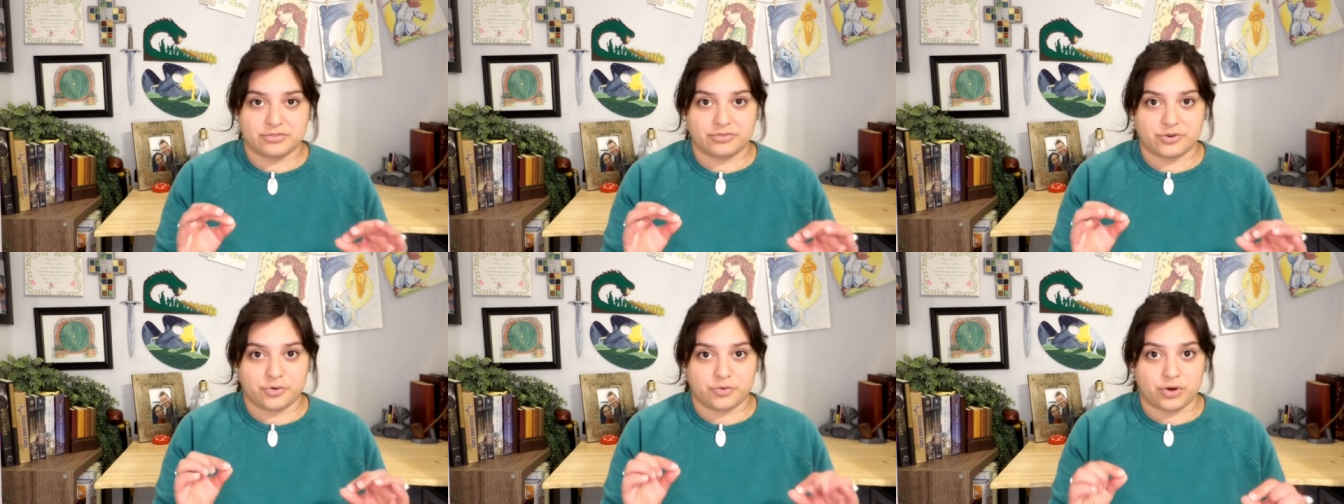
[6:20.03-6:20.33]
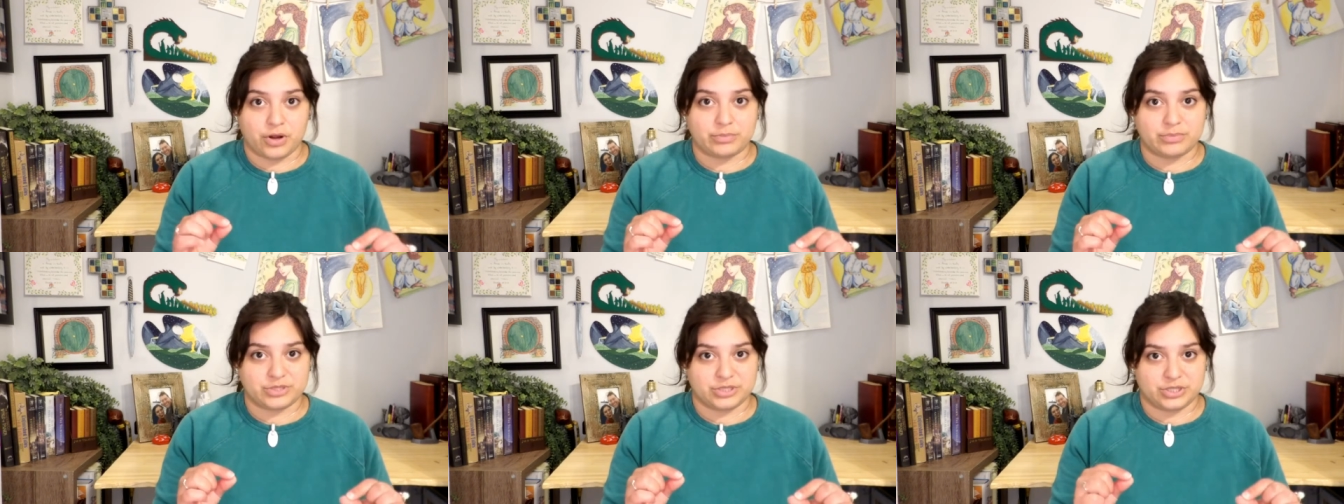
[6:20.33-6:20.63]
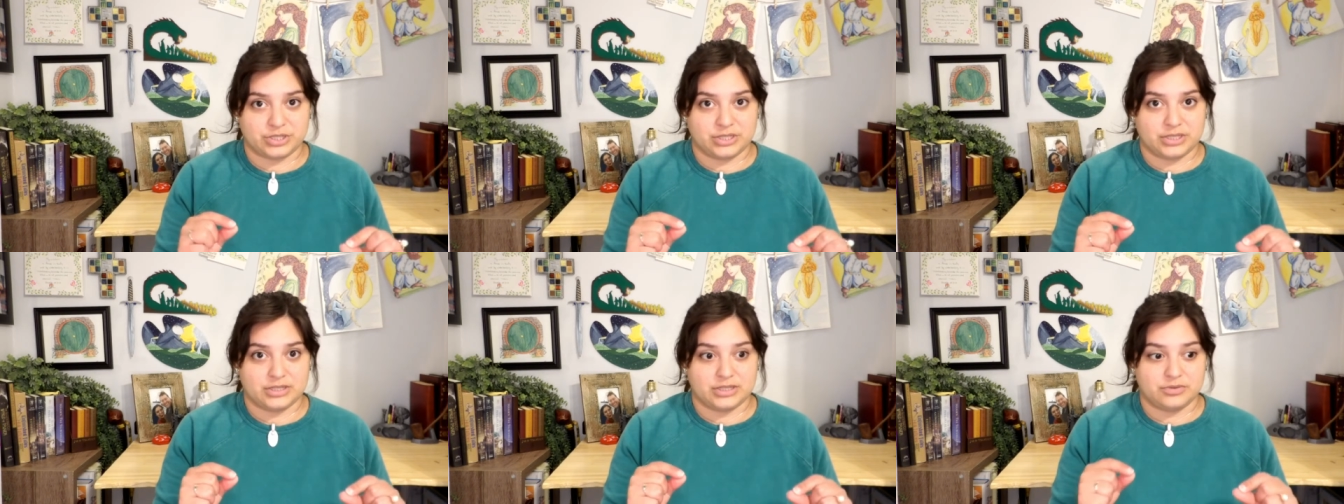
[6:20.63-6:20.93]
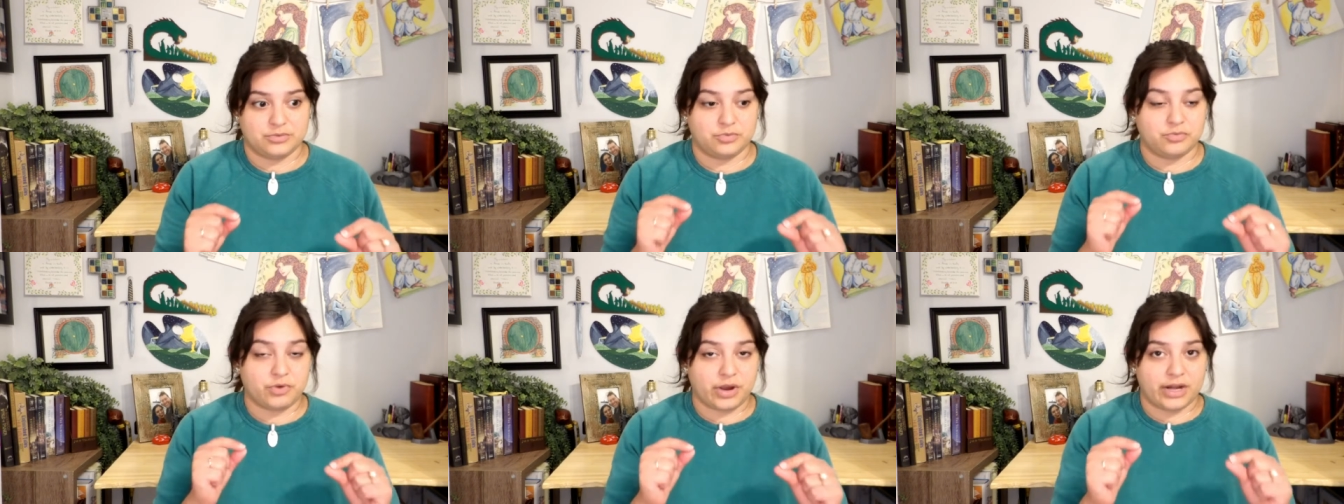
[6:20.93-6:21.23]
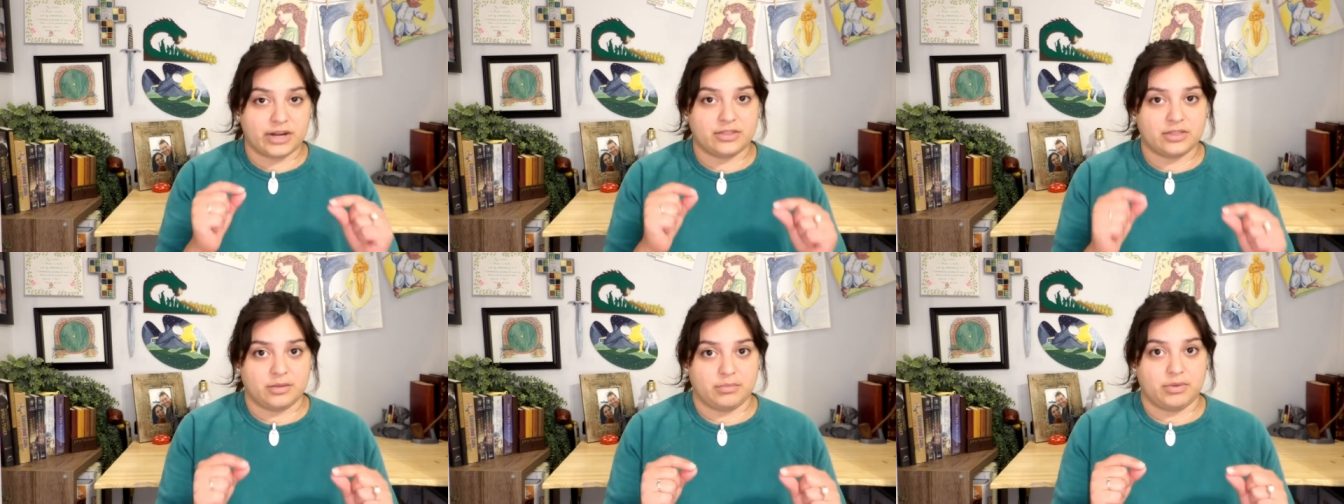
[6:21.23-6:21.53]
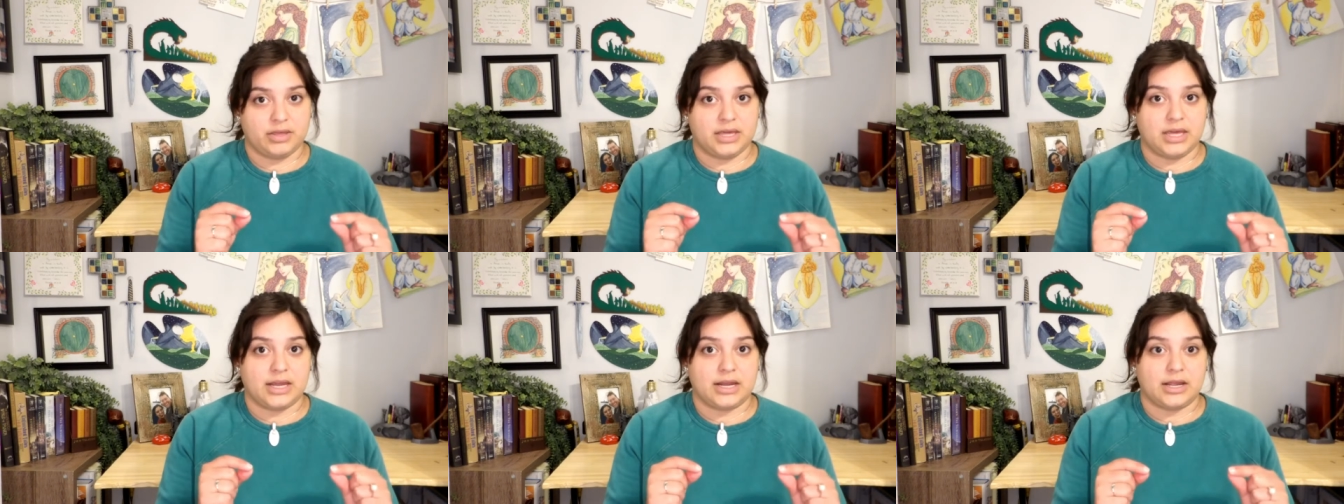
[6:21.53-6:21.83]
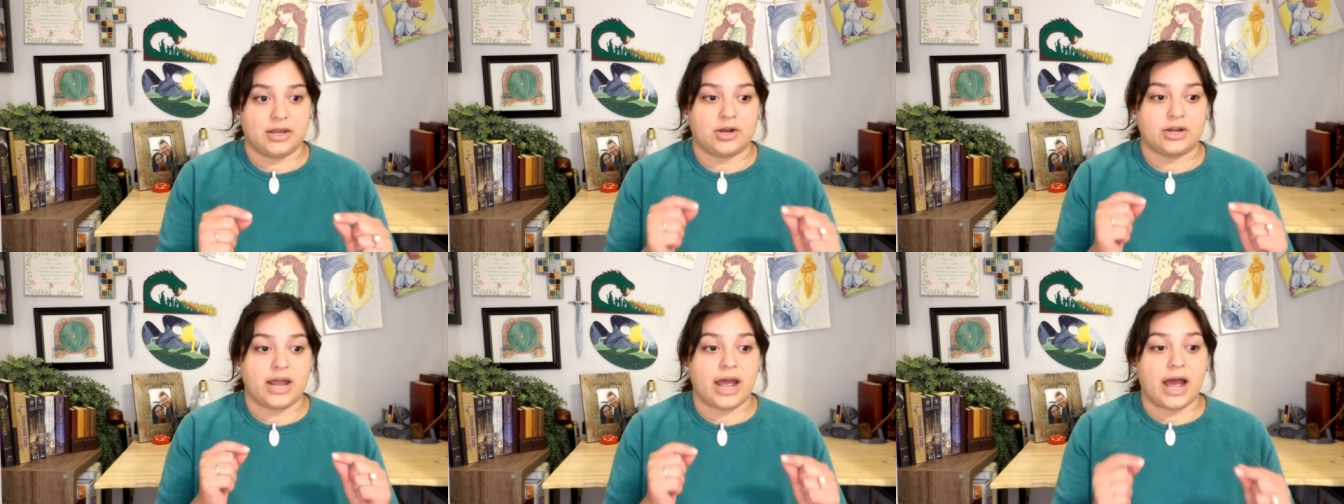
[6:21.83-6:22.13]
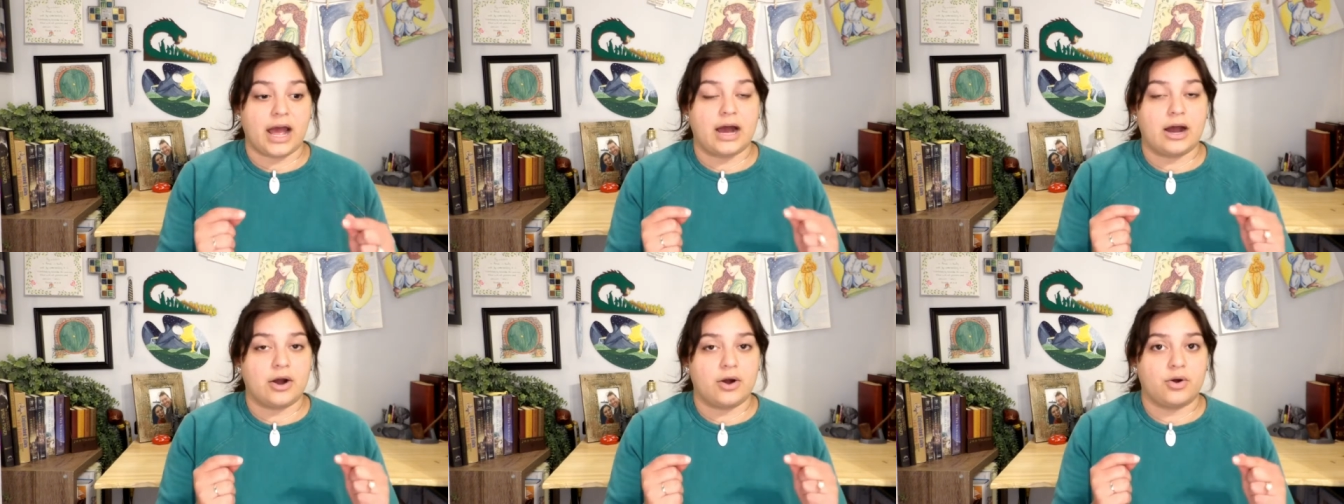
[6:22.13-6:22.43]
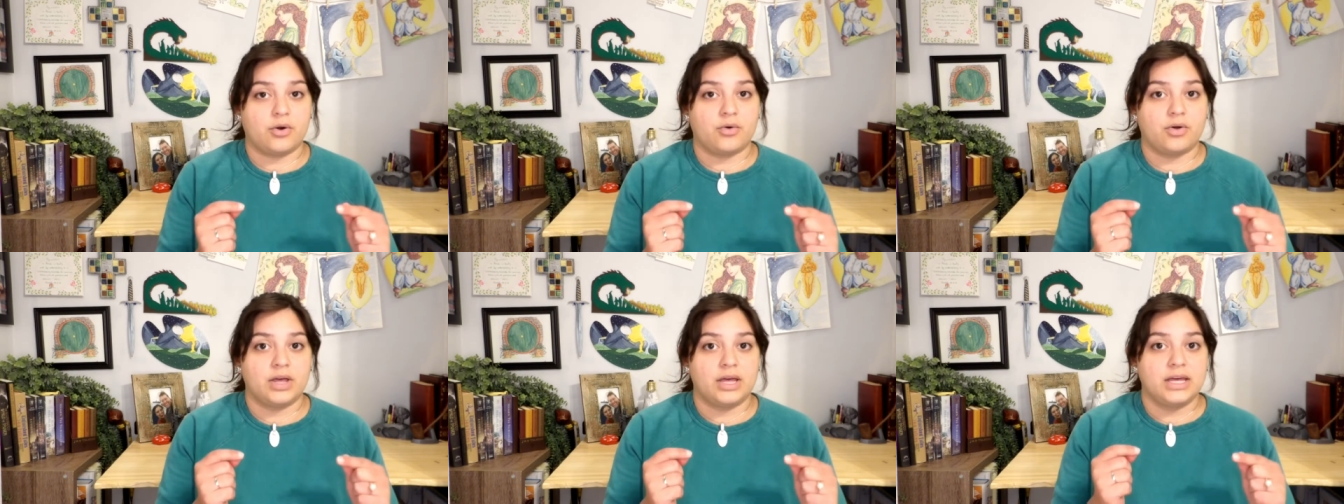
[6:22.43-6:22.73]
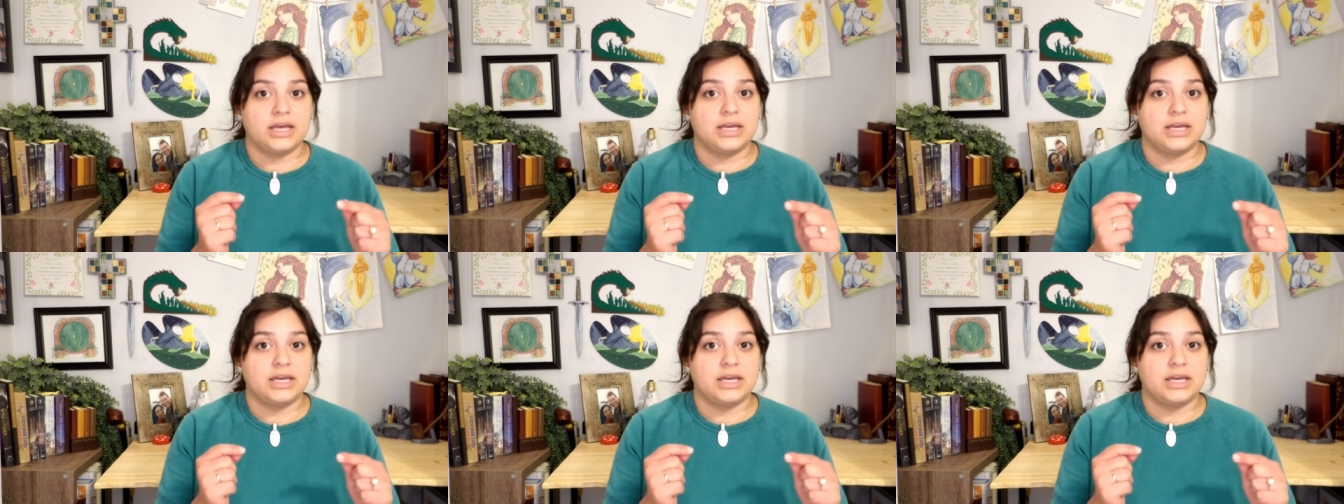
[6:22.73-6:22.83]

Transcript: of corruption right at the beginning on how